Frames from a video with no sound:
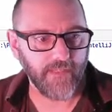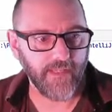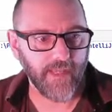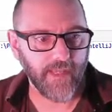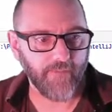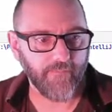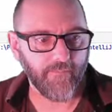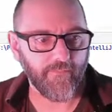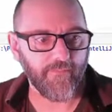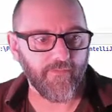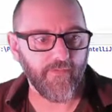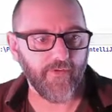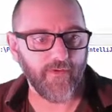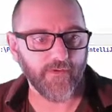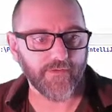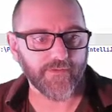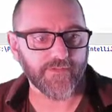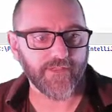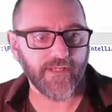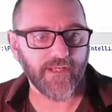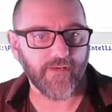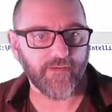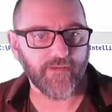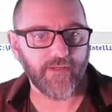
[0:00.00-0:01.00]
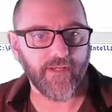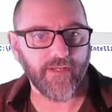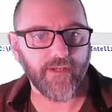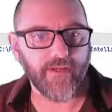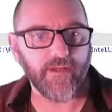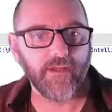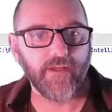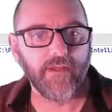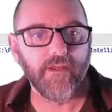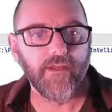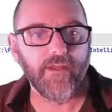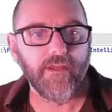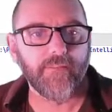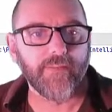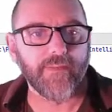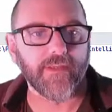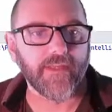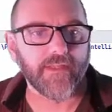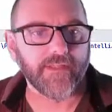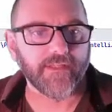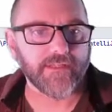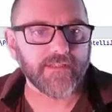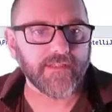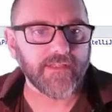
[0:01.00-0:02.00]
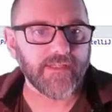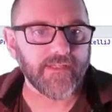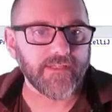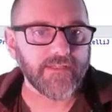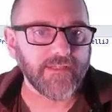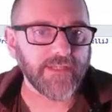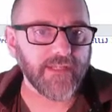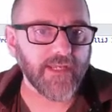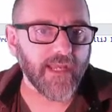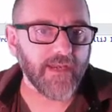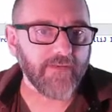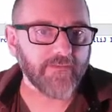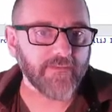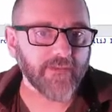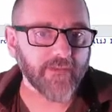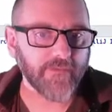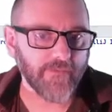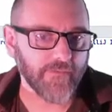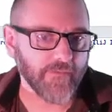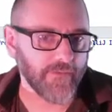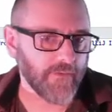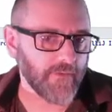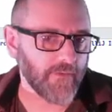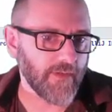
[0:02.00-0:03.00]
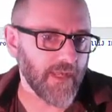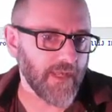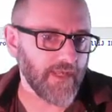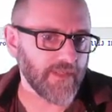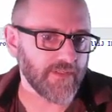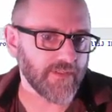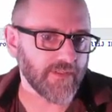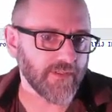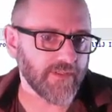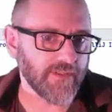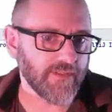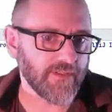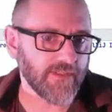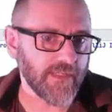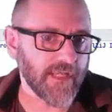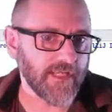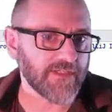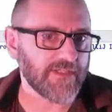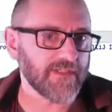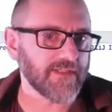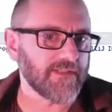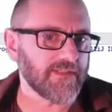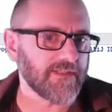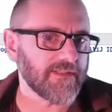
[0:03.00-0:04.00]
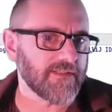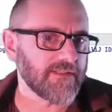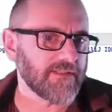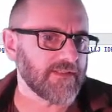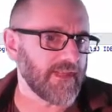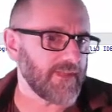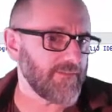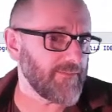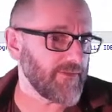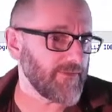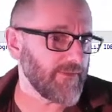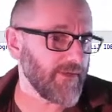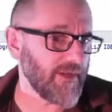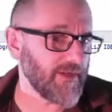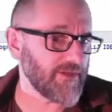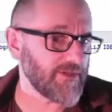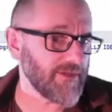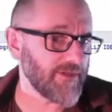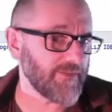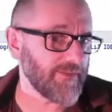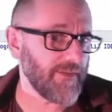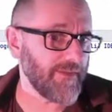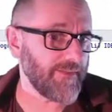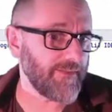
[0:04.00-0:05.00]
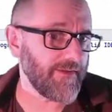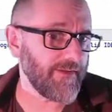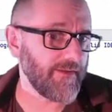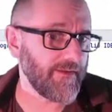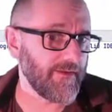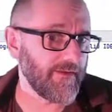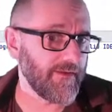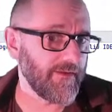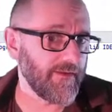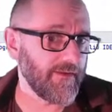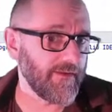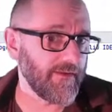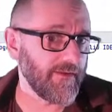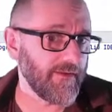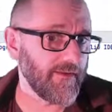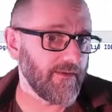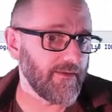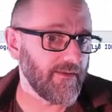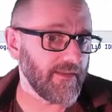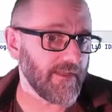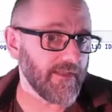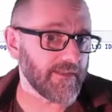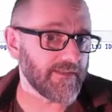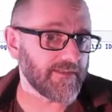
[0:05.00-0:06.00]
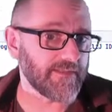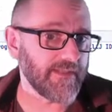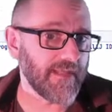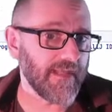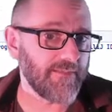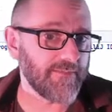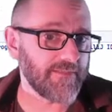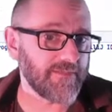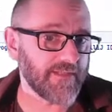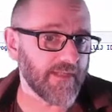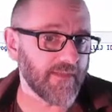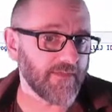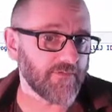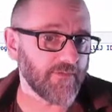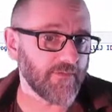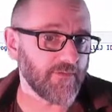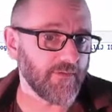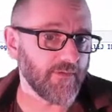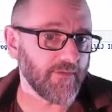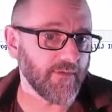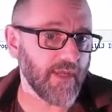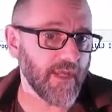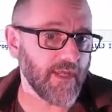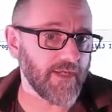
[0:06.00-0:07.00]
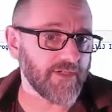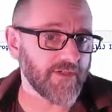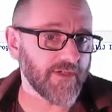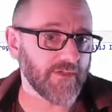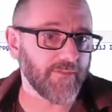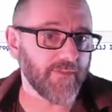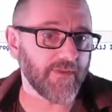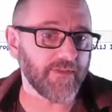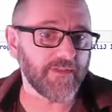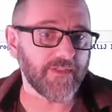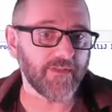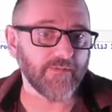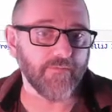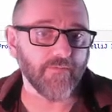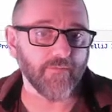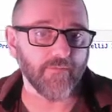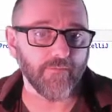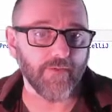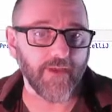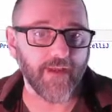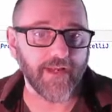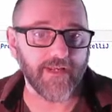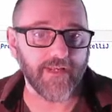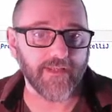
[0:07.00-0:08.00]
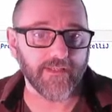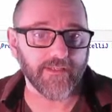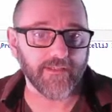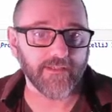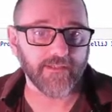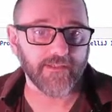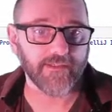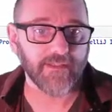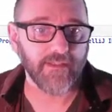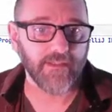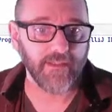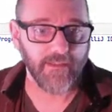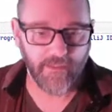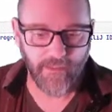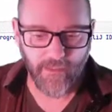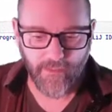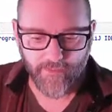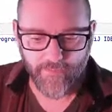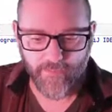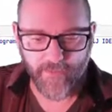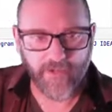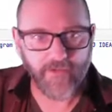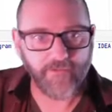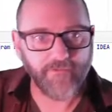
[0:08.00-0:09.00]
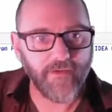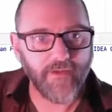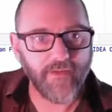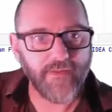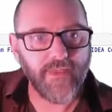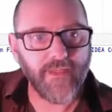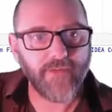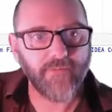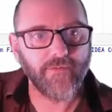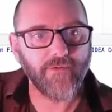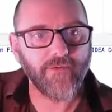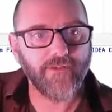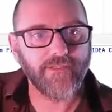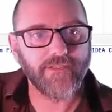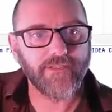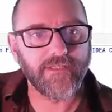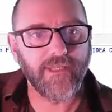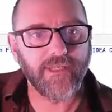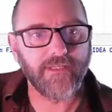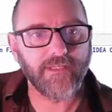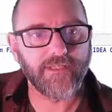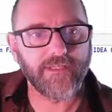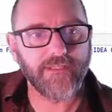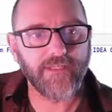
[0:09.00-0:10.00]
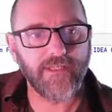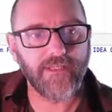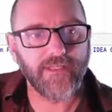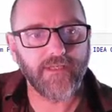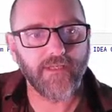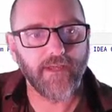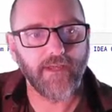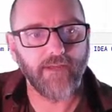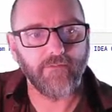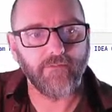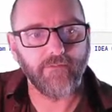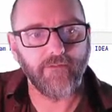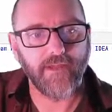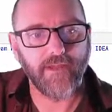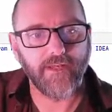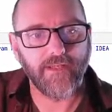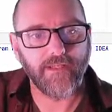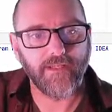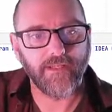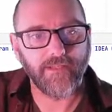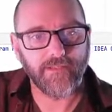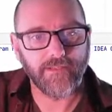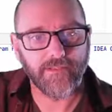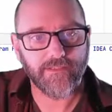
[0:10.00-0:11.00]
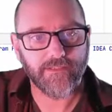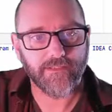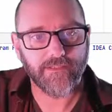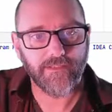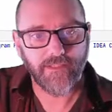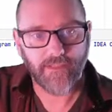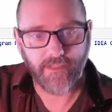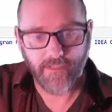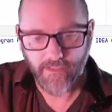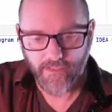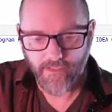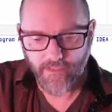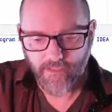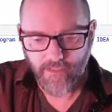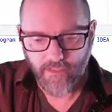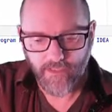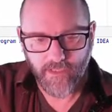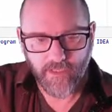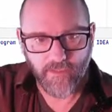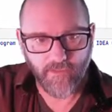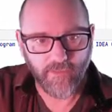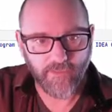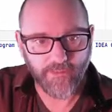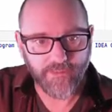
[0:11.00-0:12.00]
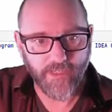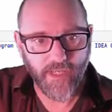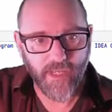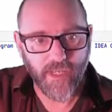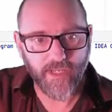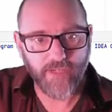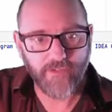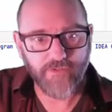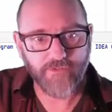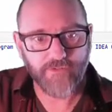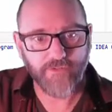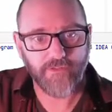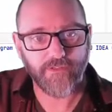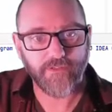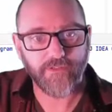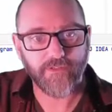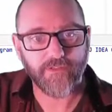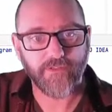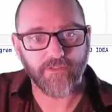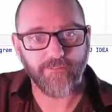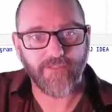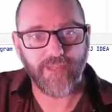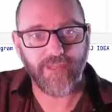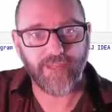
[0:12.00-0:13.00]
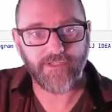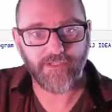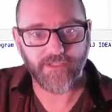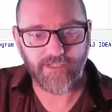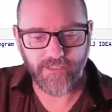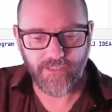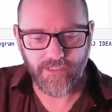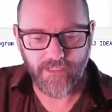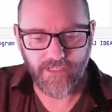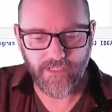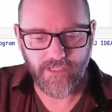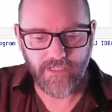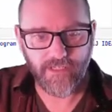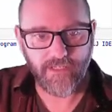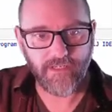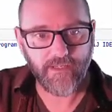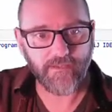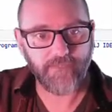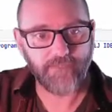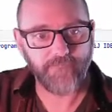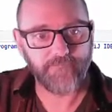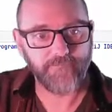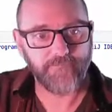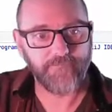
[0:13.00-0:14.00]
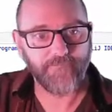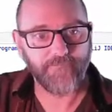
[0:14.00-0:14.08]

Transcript: yeah, false down here, because C and D have different locations. Actually, same location maybe? Yeah, same central location, but different radius. But if I then were to set C dot radius equals 100 to match D,